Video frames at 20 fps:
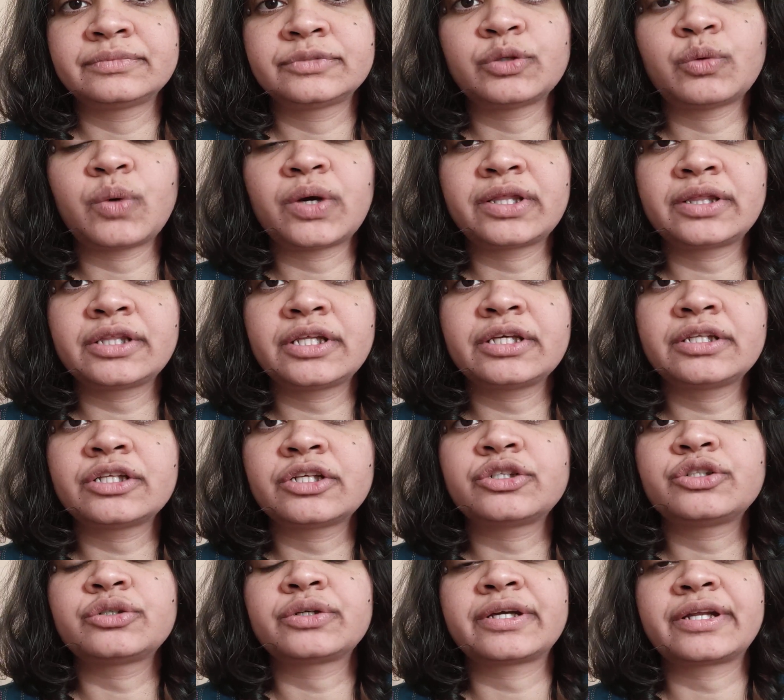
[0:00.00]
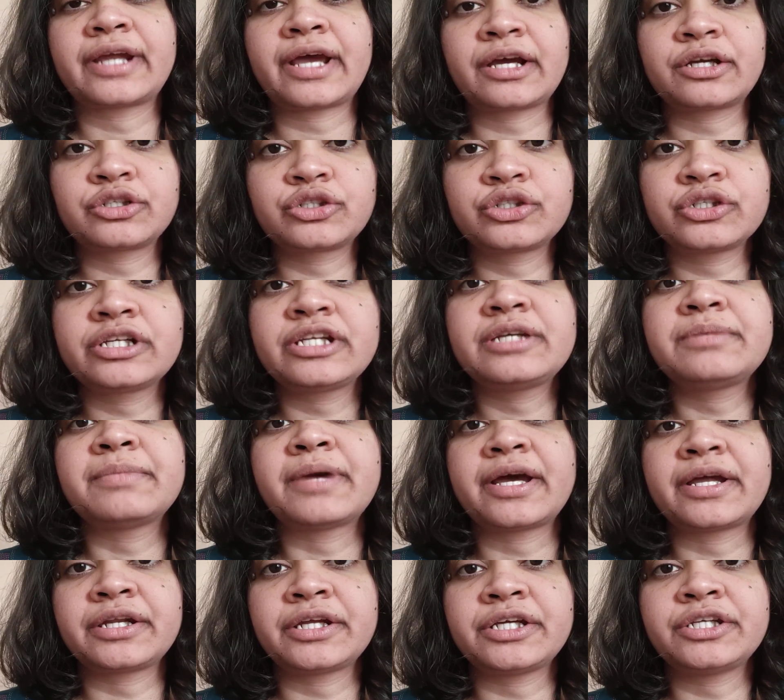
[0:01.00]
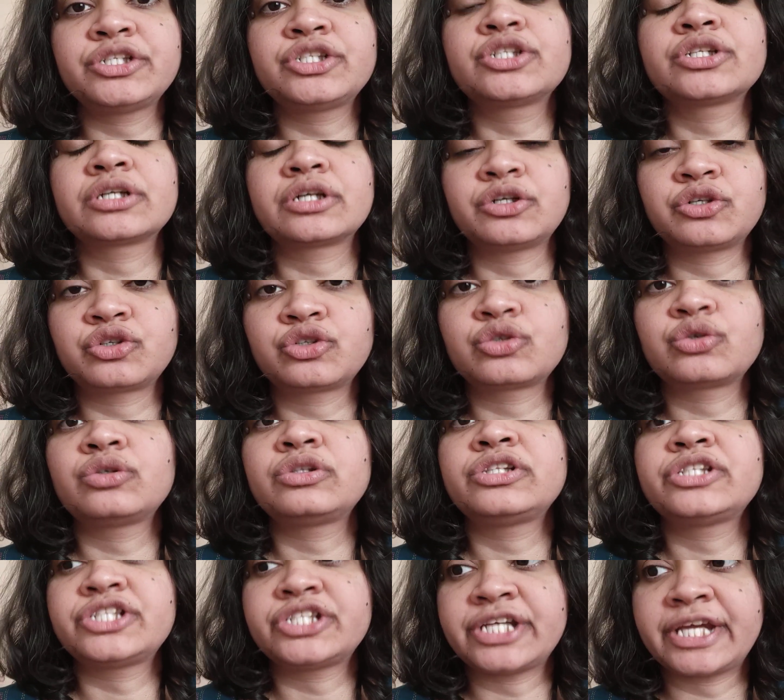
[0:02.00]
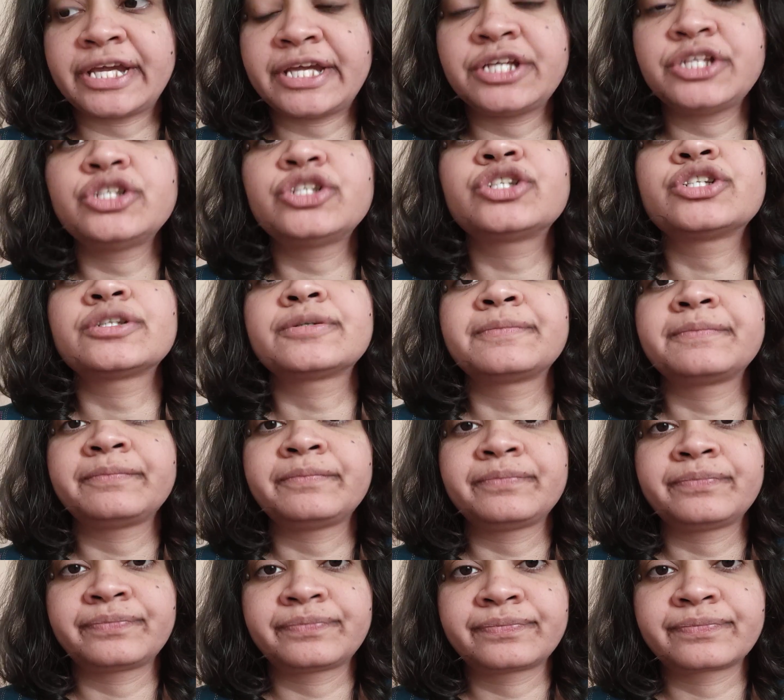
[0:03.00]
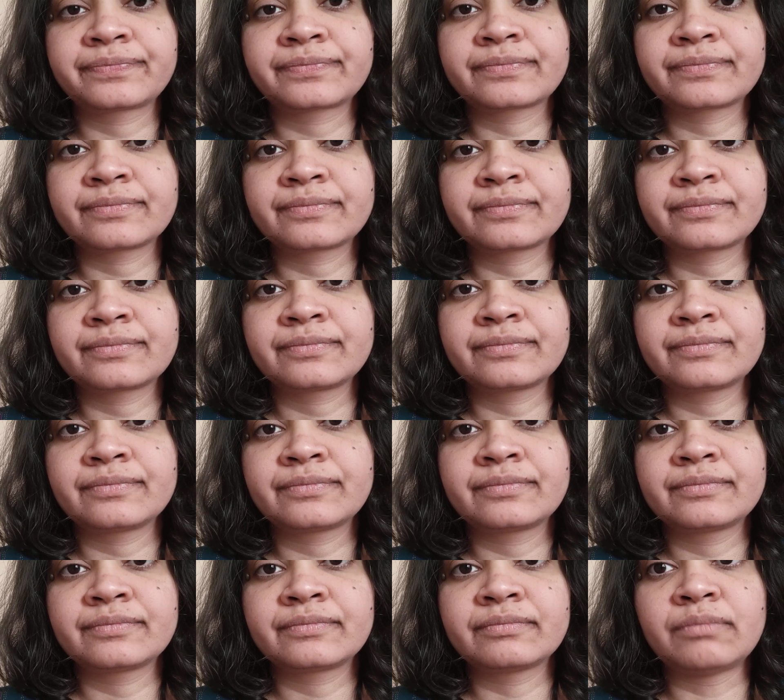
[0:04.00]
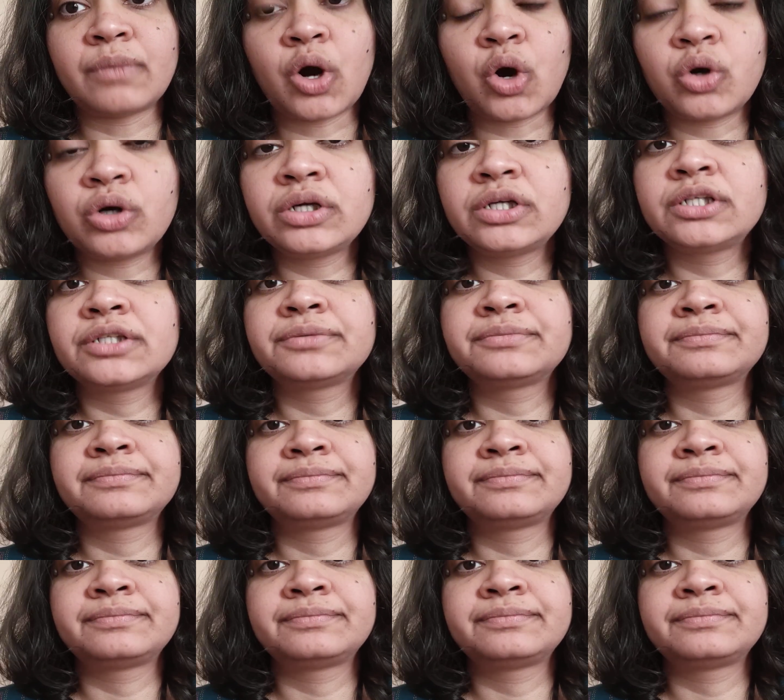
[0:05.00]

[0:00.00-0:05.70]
The one thing that you can actually manage, control, change, mold,